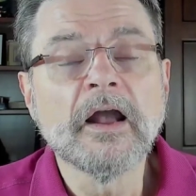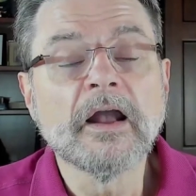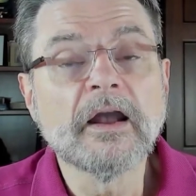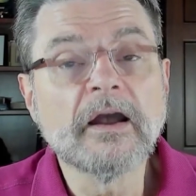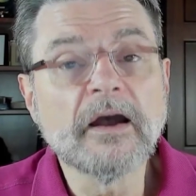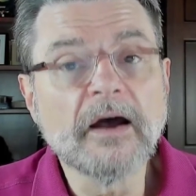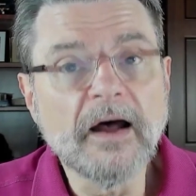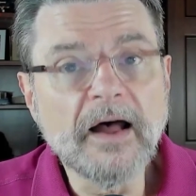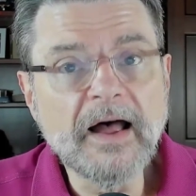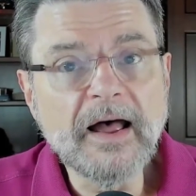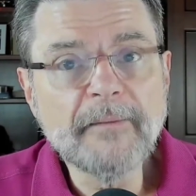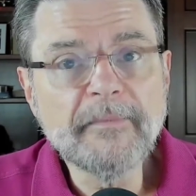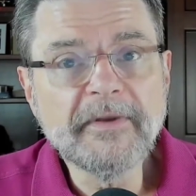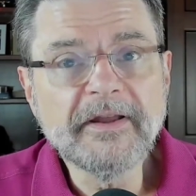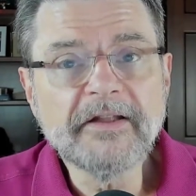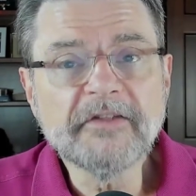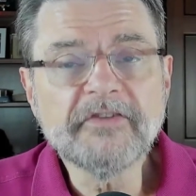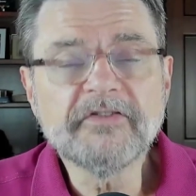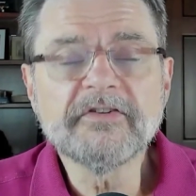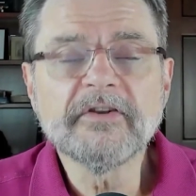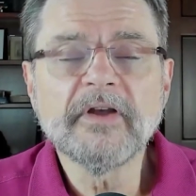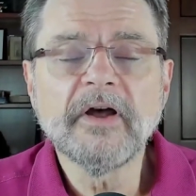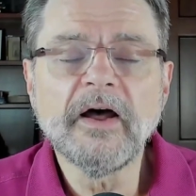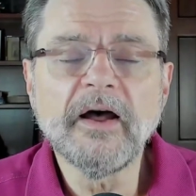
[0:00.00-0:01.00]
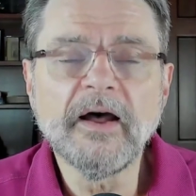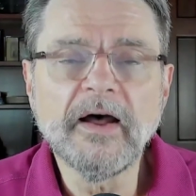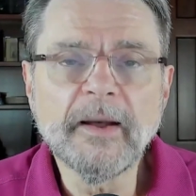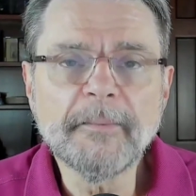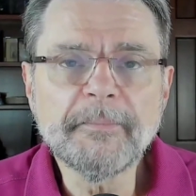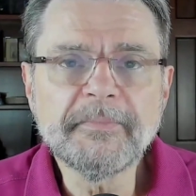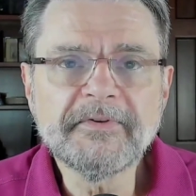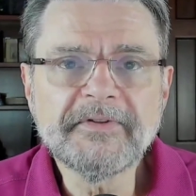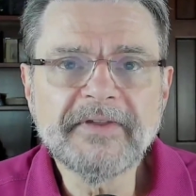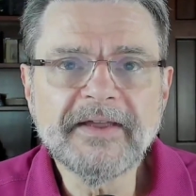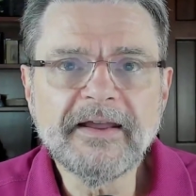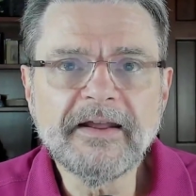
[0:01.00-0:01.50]
comments,
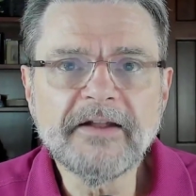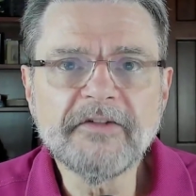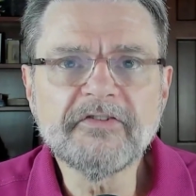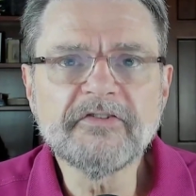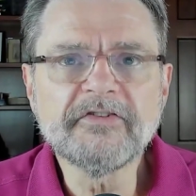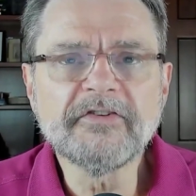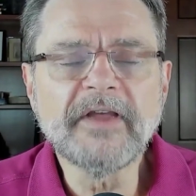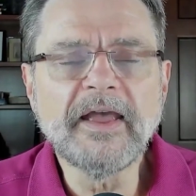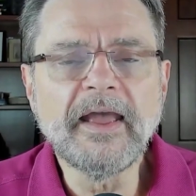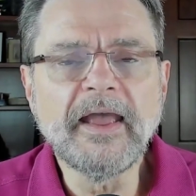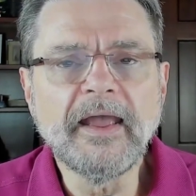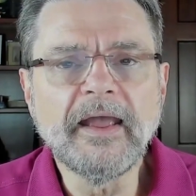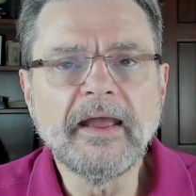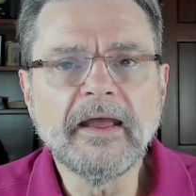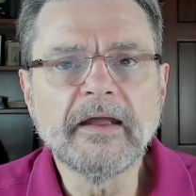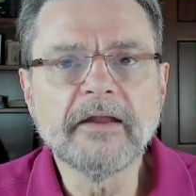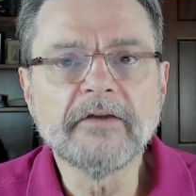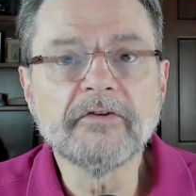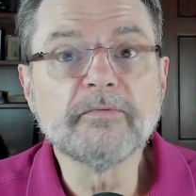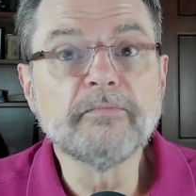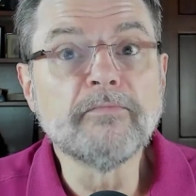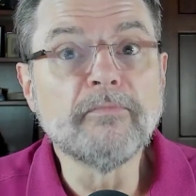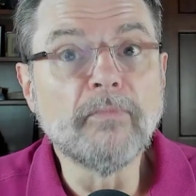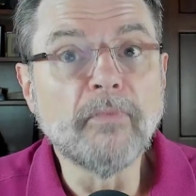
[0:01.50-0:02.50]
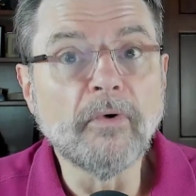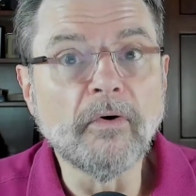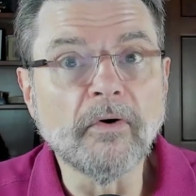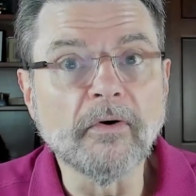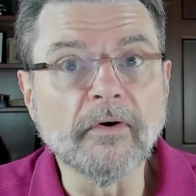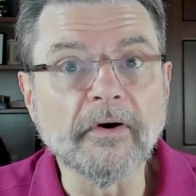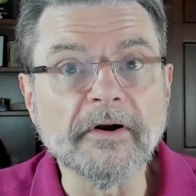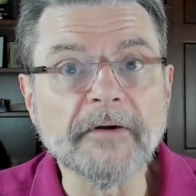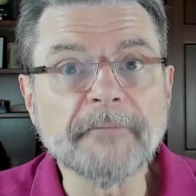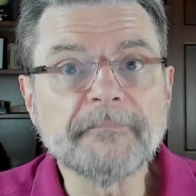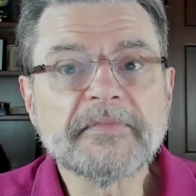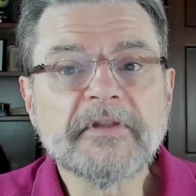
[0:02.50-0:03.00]
updates, and
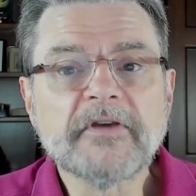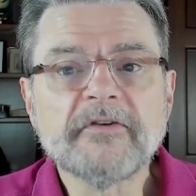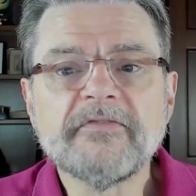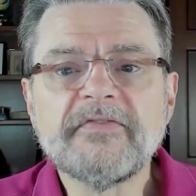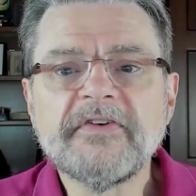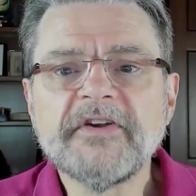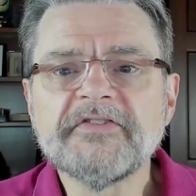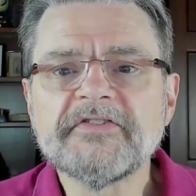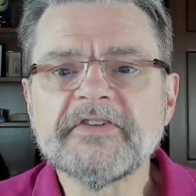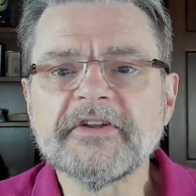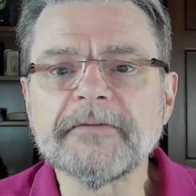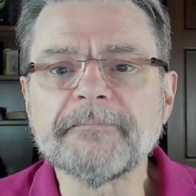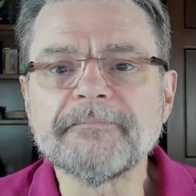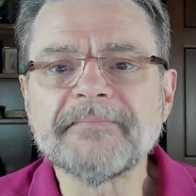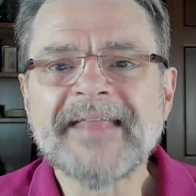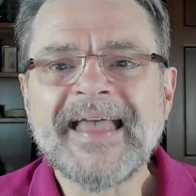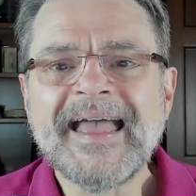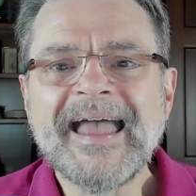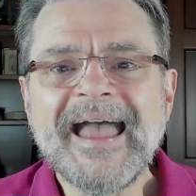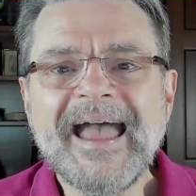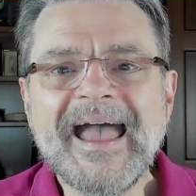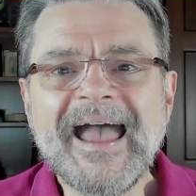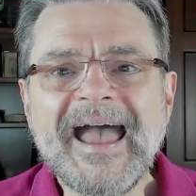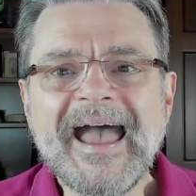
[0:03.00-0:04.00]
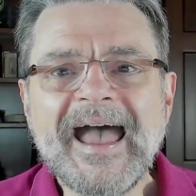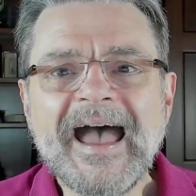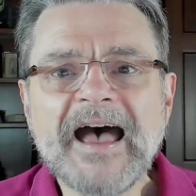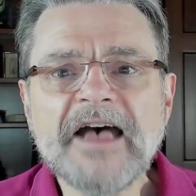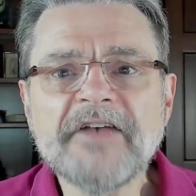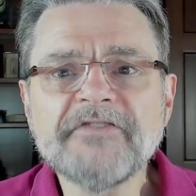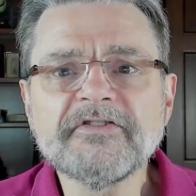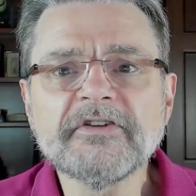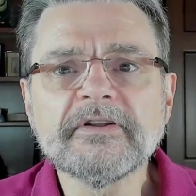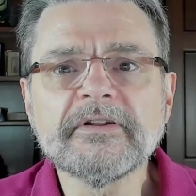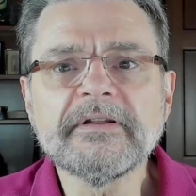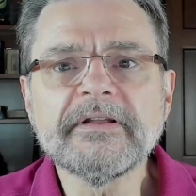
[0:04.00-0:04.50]
more, visit
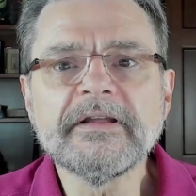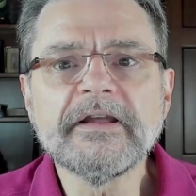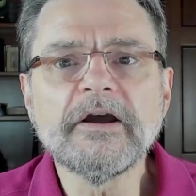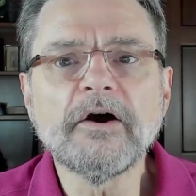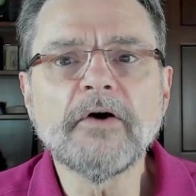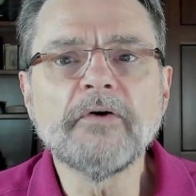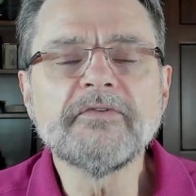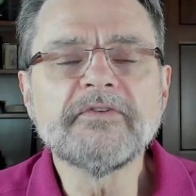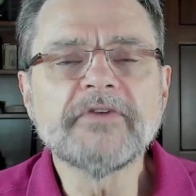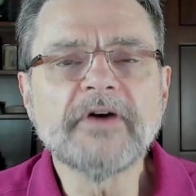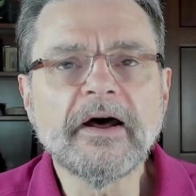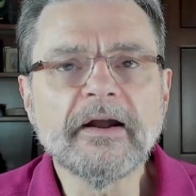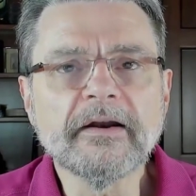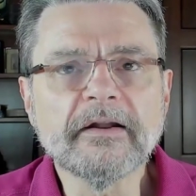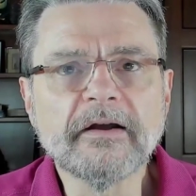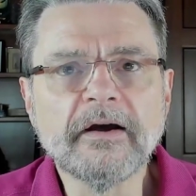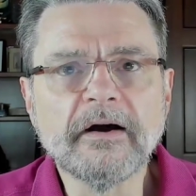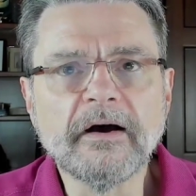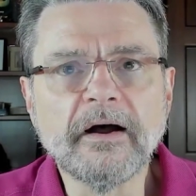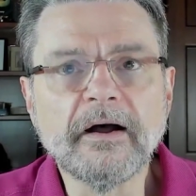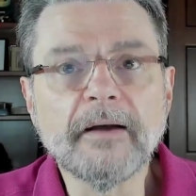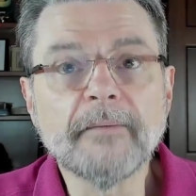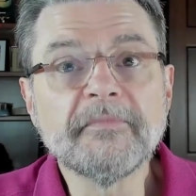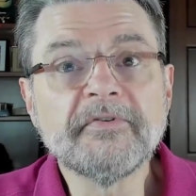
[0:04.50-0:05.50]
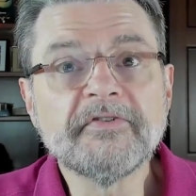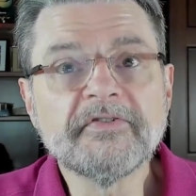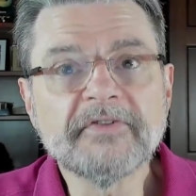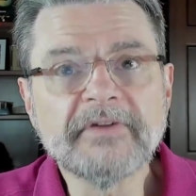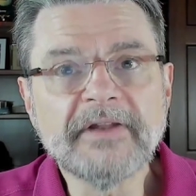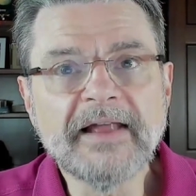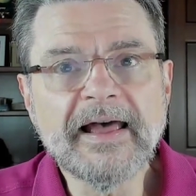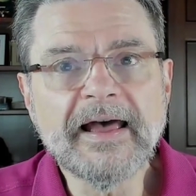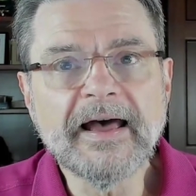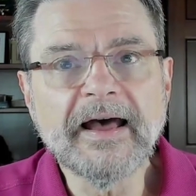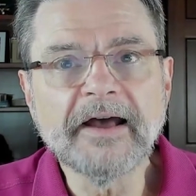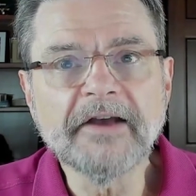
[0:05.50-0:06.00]
ask leo dot com
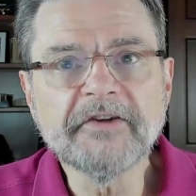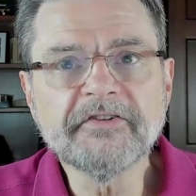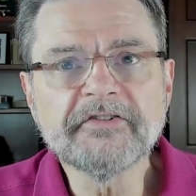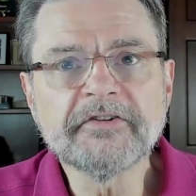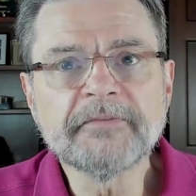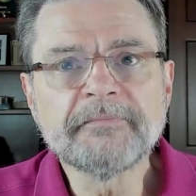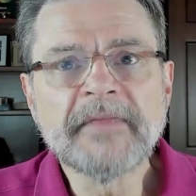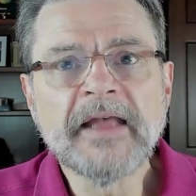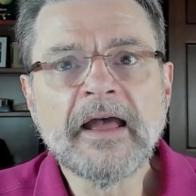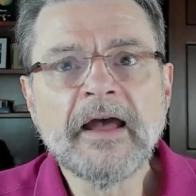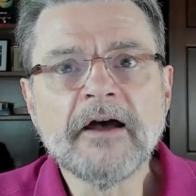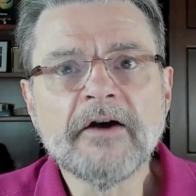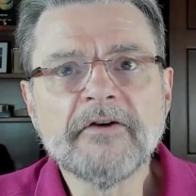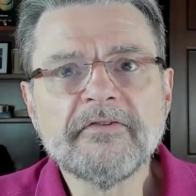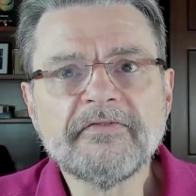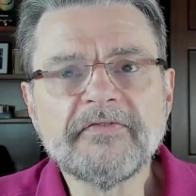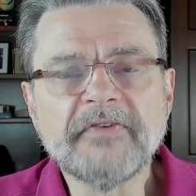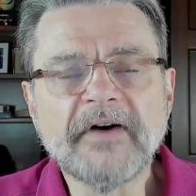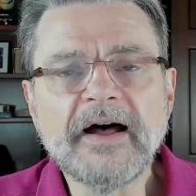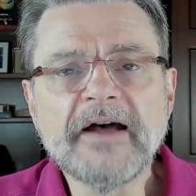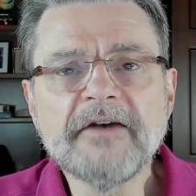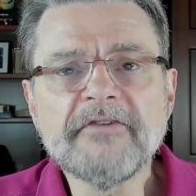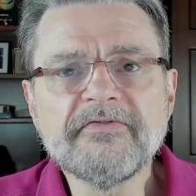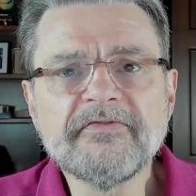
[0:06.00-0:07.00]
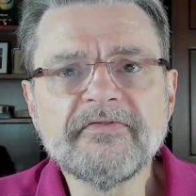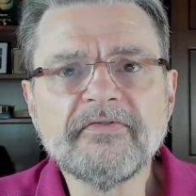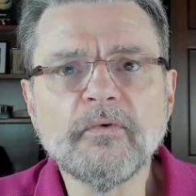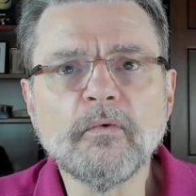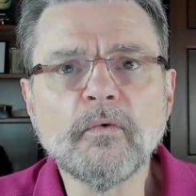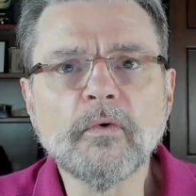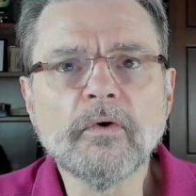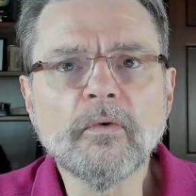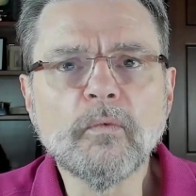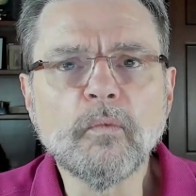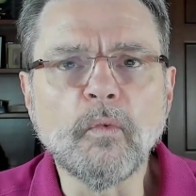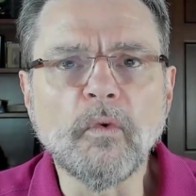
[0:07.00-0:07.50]
slash five
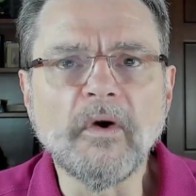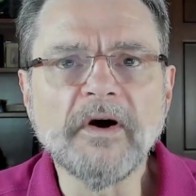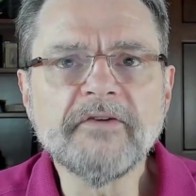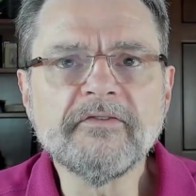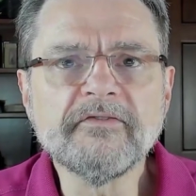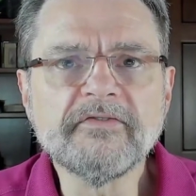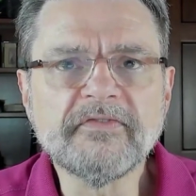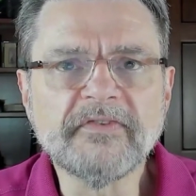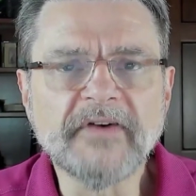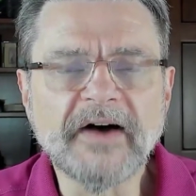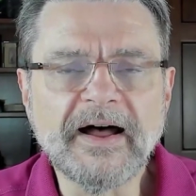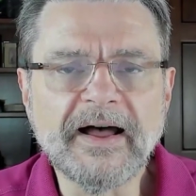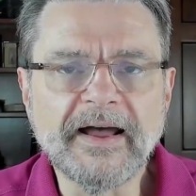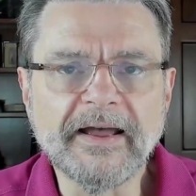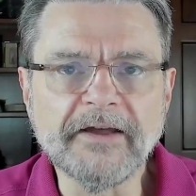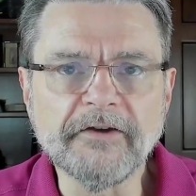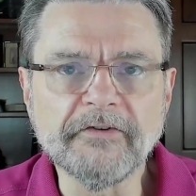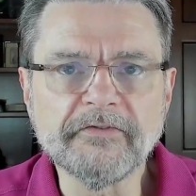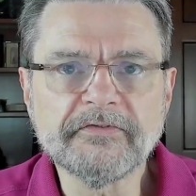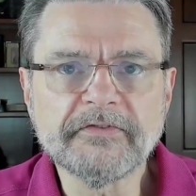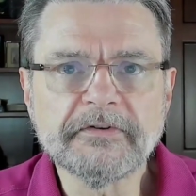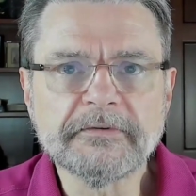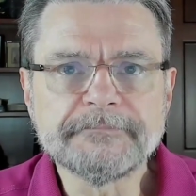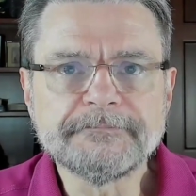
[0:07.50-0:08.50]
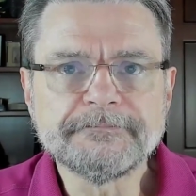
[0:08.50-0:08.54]
four one five.